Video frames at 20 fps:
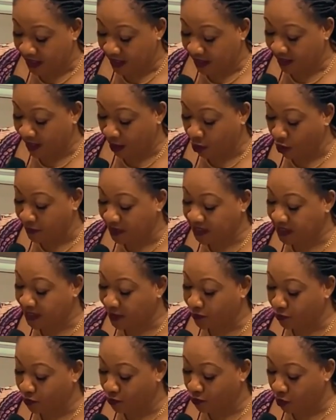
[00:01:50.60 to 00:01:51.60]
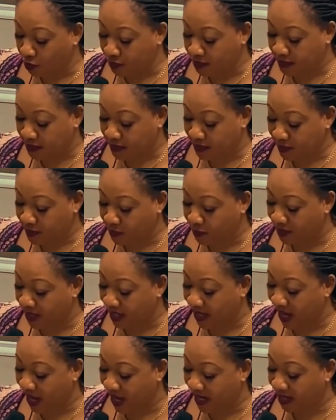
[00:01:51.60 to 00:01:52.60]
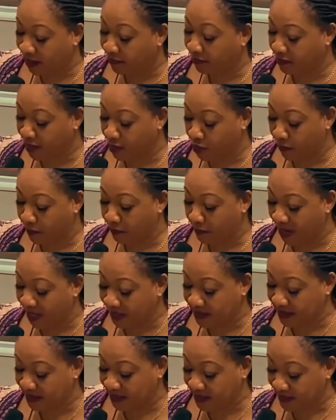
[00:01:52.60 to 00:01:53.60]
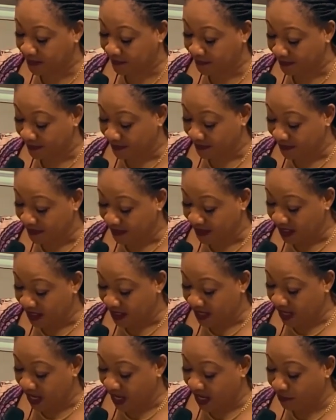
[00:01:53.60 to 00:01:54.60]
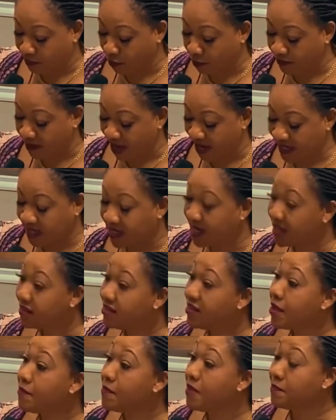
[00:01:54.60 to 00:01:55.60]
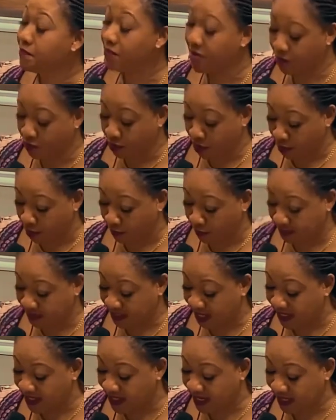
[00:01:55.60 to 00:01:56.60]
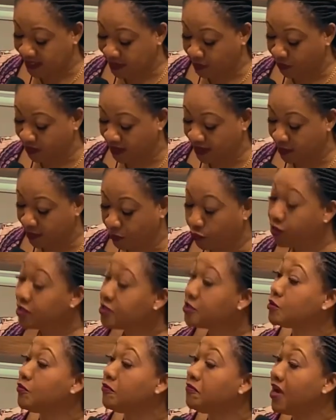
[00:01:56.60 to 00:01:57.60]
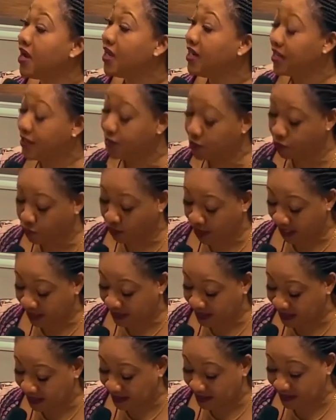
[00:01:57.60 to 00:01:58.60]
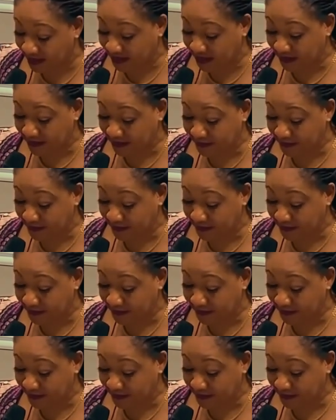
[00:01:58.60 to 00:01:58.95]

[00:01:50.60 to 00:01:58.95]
The Commission wrote to the Ghana Freedom Party and provided them a period of 10 days within which to file a new candidate.